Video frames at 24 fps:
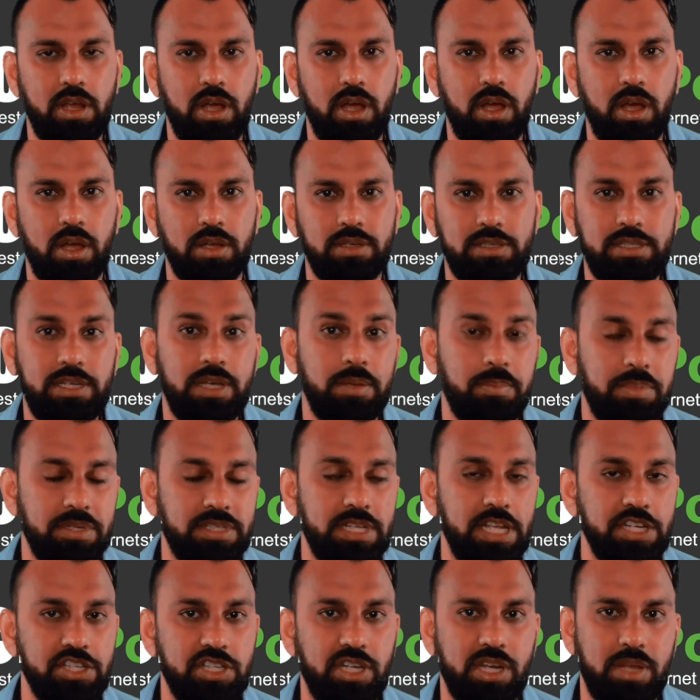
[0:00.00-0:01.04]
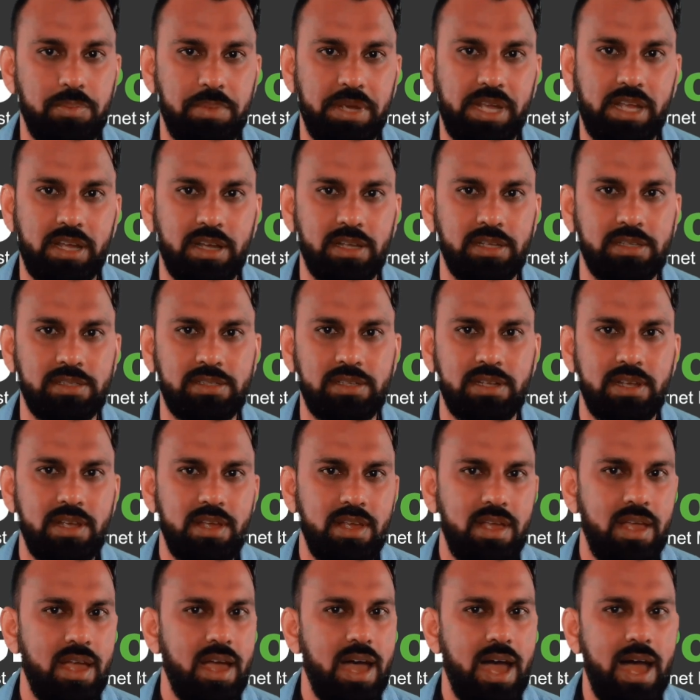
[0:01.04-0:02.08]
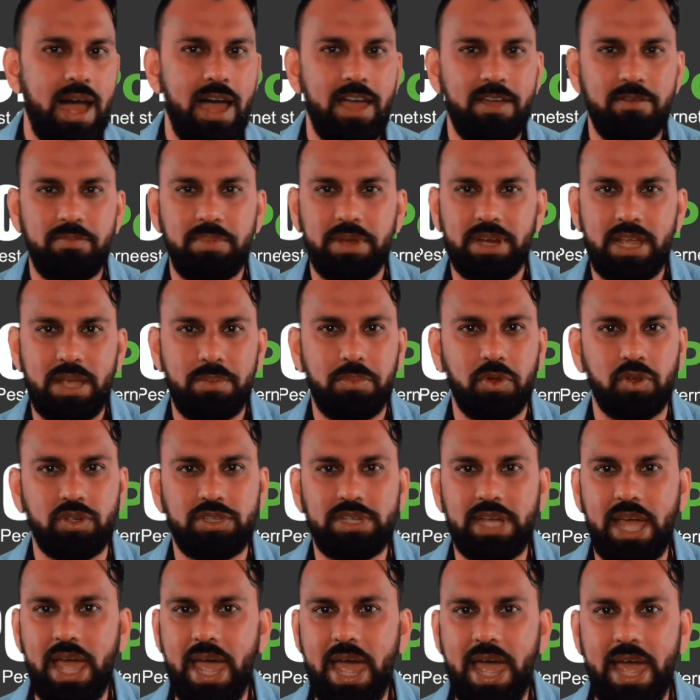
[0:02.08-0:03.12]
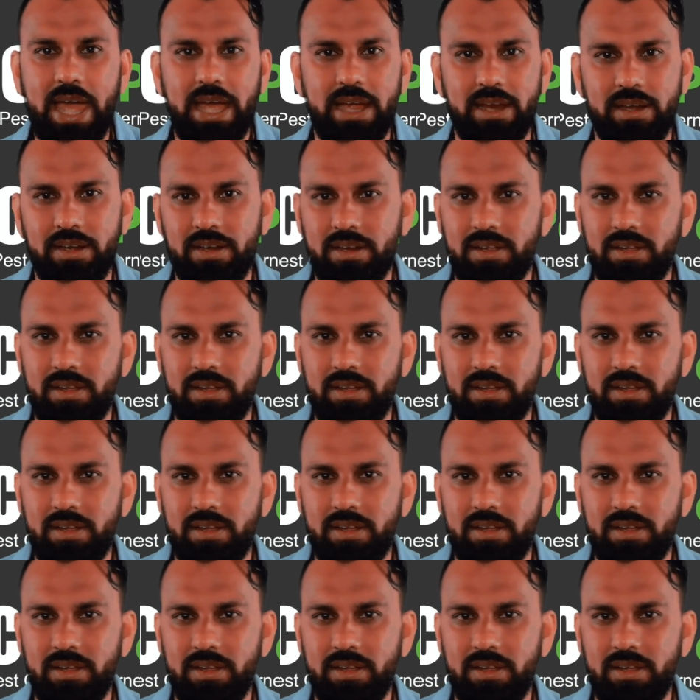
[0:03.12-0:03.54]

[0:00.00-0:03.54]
tip essentially, because I've been able to add,